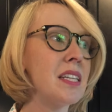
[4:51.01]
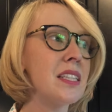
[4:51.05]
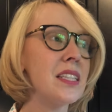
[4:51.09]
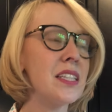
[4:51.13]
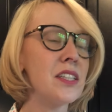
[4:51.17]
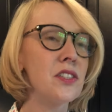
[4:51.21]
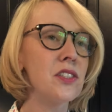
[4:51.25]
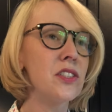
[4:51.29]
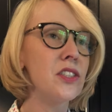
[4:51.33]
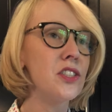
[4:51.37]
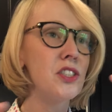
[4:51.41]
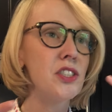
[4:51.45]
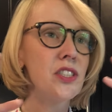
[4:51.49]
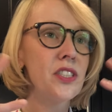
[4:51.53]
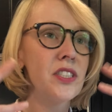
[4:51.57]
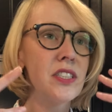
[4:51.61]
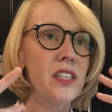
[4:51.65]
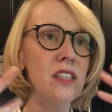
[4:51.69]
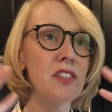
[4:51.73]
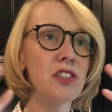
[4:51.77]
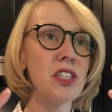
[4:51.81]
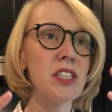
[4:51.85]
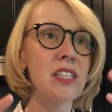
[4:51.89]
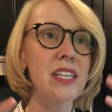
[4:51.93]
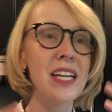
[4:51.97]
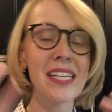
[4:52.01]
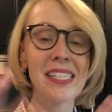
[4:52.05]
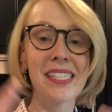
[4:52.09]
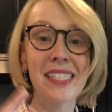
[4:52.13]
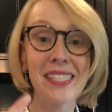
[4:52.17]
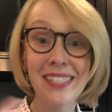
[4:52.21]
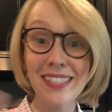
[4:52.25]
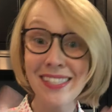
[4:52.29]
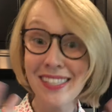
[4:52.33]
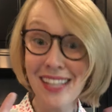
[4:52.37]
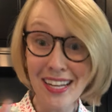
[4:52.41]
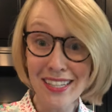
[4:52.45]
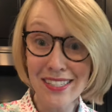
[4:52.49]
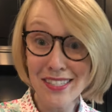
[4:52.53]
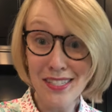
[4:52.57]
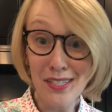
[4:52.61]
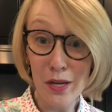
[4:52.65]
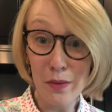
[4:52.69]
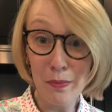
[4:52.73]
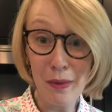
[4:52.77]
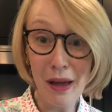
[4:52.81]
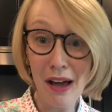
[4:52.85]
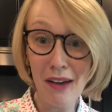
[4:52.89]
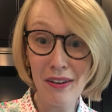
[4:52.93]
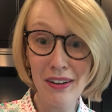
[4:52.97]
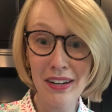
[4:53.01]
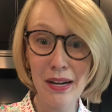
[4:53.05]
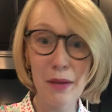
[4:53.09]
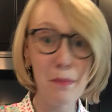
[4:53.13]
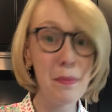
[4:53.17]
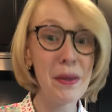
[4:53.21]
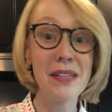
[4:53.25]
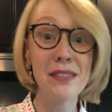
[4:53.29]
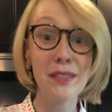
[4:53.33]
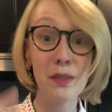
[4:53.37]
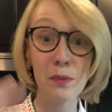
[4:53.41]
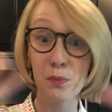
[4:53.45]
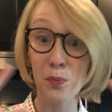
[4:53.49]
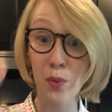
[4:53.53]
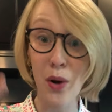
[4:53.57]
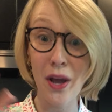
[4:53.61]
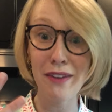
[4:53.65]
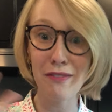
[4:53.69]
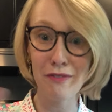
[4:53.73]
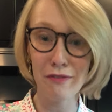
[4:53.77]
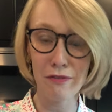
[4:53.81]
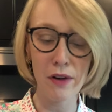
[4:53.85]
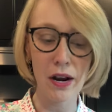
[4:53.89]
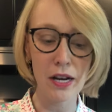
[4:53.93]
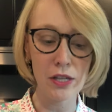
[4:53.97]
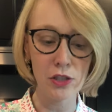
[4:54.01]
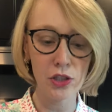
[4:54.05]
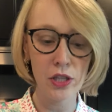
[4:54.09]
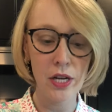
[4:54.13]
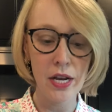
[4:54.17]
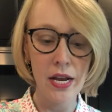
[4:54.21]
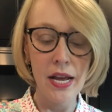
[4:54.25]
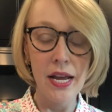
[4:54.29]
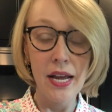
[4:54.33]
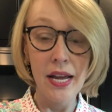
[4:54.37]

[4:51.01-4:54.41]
there's just such a nice scent about it. It makes it bright and fresh.